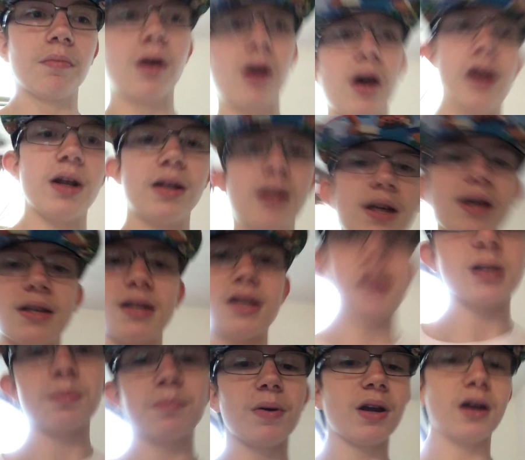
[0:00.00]
But this
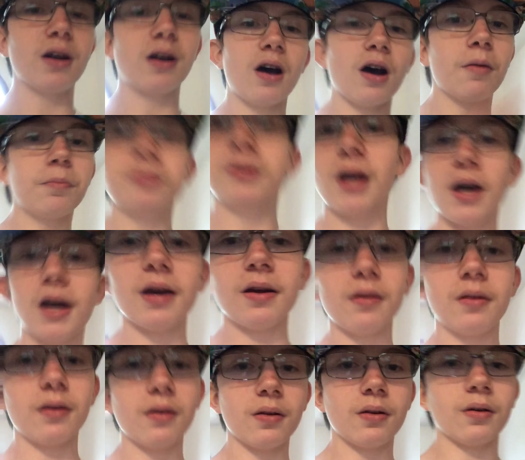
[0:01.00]
has been an
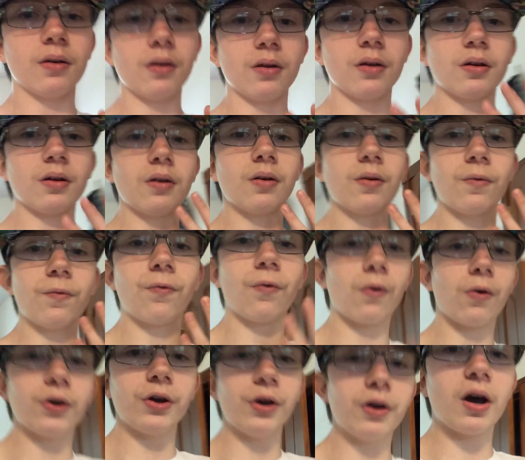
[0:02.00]
update
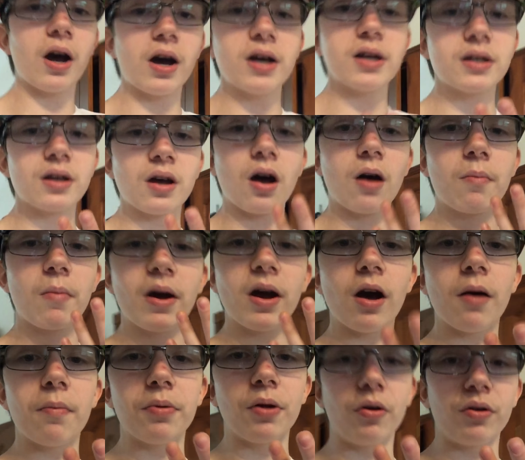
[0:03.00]
for you guys on my
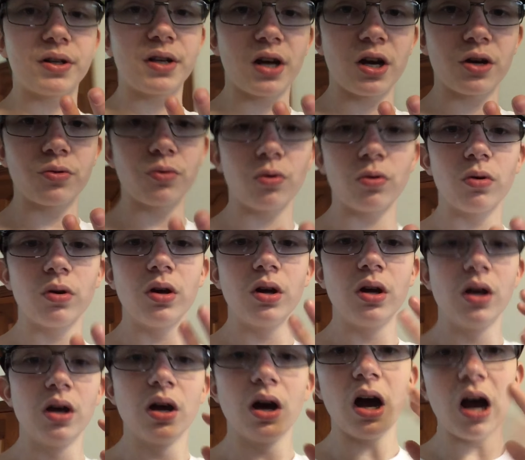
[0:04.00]
uploading schedule.
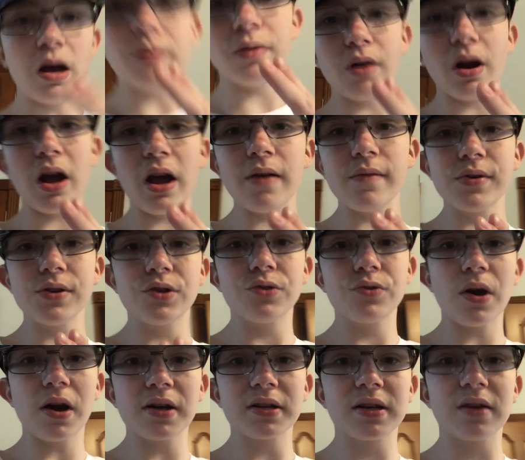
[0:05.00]
I'm your Evans,
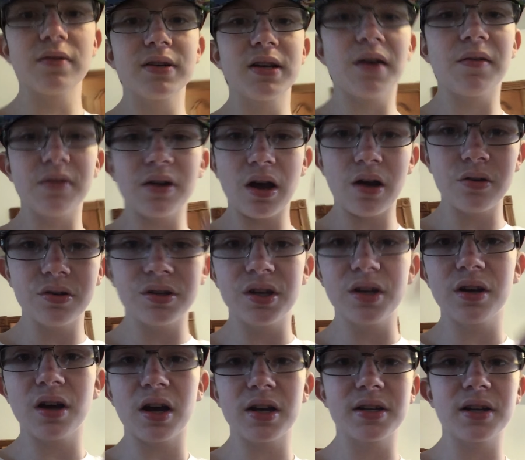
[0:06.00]
Dragon77. I'll
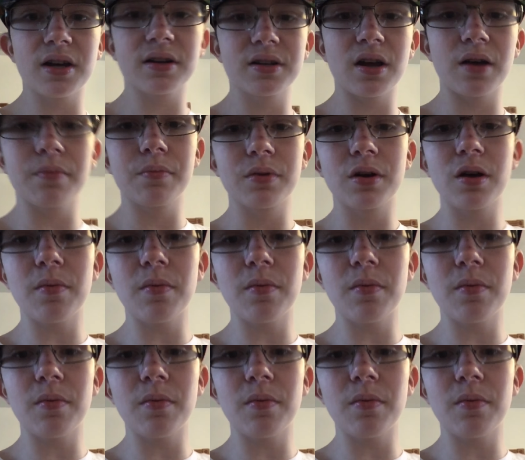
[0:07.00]
see you guys next time.